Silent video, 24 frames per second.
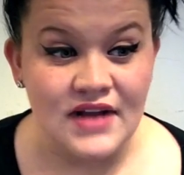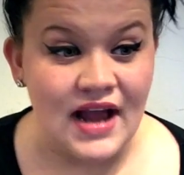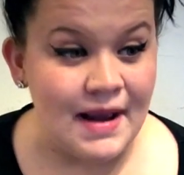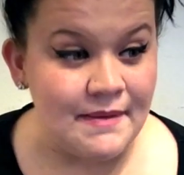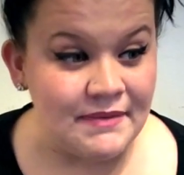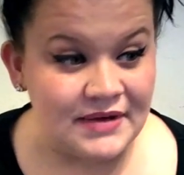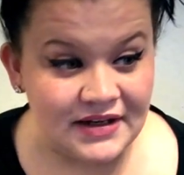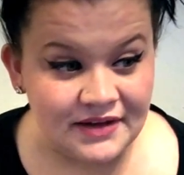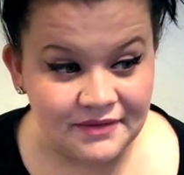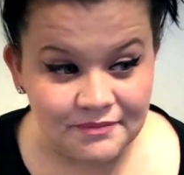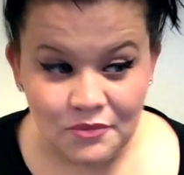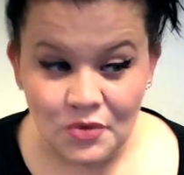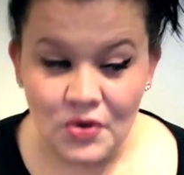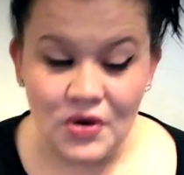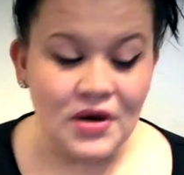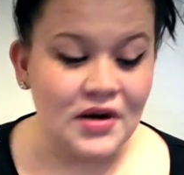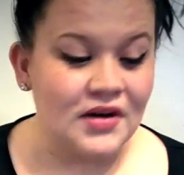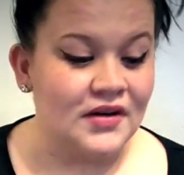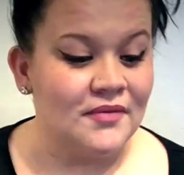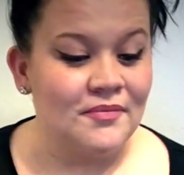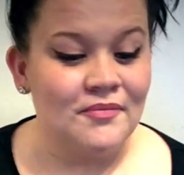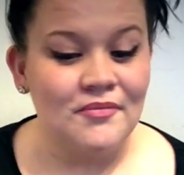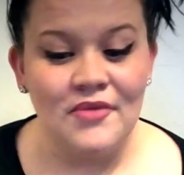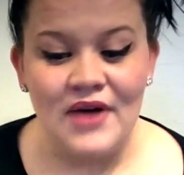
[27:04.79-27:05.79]
I mean,
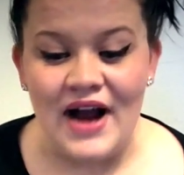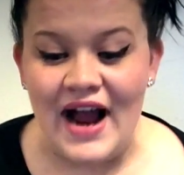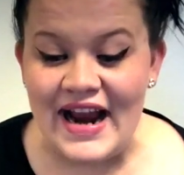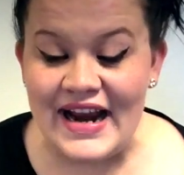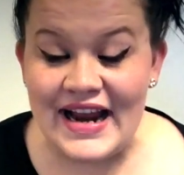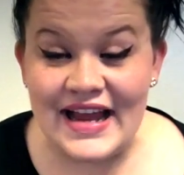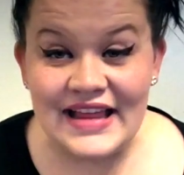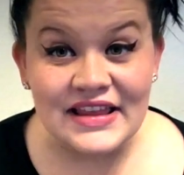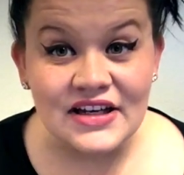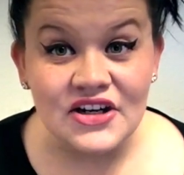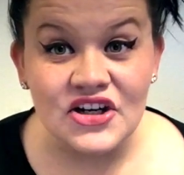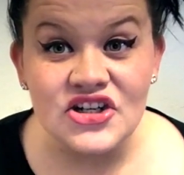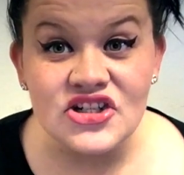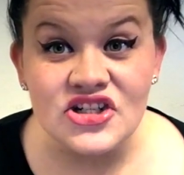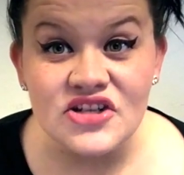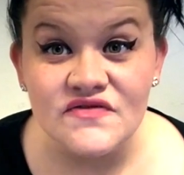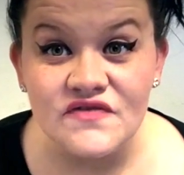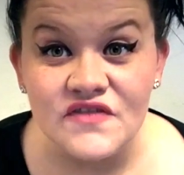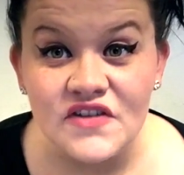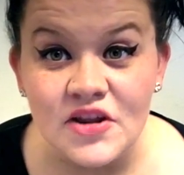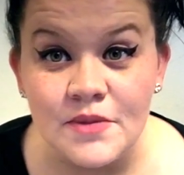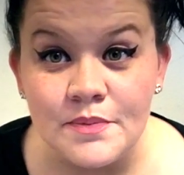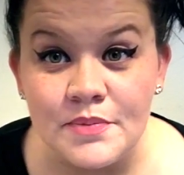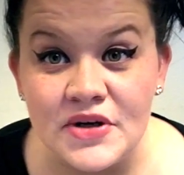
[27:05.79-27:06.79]
more, I got the cushion
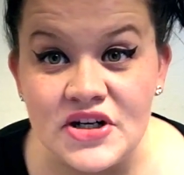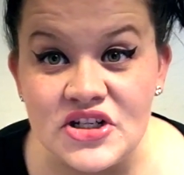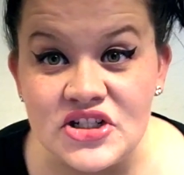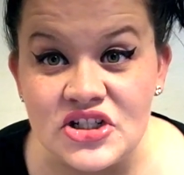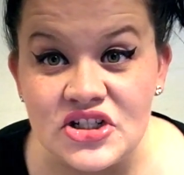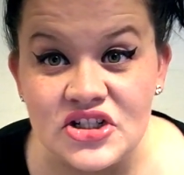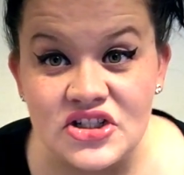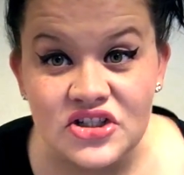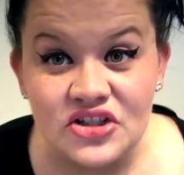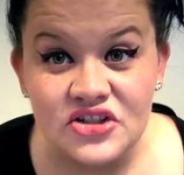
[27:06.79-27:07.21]
for the pushing,